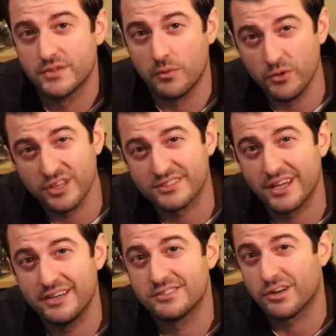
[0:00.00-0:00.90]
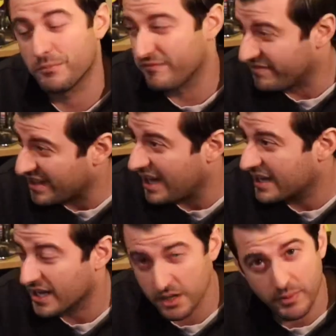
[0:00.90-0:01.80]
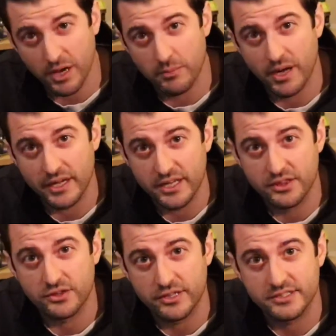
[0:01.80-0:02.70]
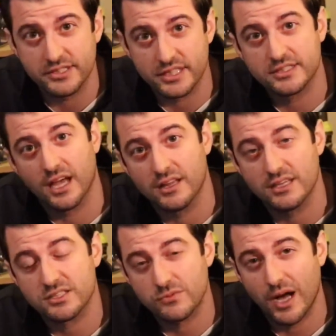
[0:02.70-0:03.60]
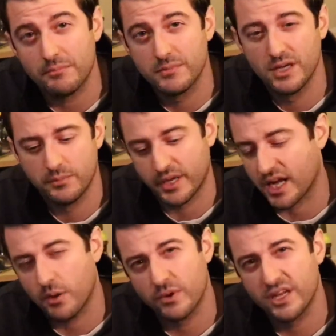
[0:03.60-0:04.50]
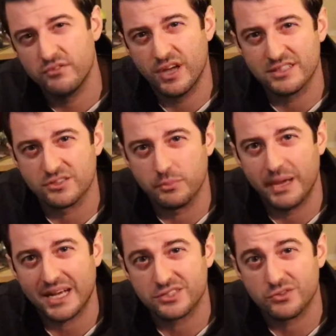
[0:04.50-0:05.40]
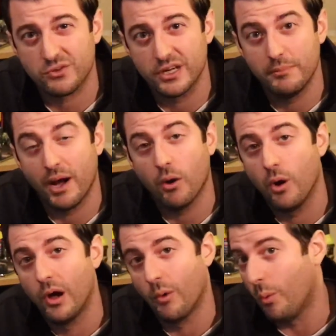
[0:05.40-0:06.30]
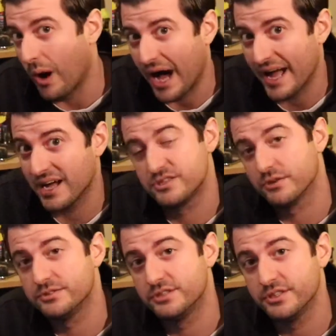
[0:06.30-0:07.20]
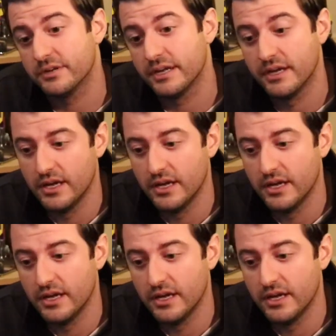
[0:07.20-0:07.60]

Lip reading: I'm really excited to start vlogging about my E36 LS swap, but I kind of want to give you guys a little backstory about why I chose to do it.